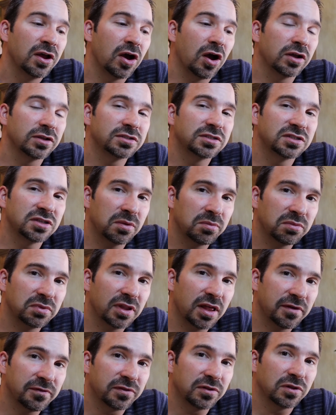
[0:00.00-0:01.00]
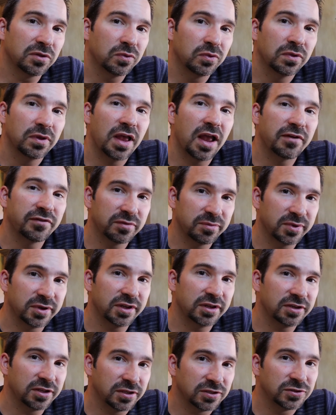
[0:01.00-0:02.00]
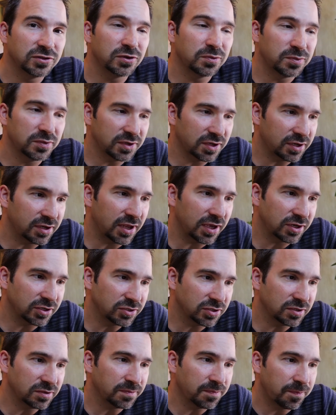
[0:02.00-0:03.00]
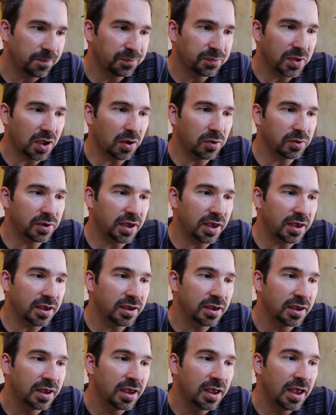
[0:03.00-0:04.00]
on some level, everybody needs human connection. Okay?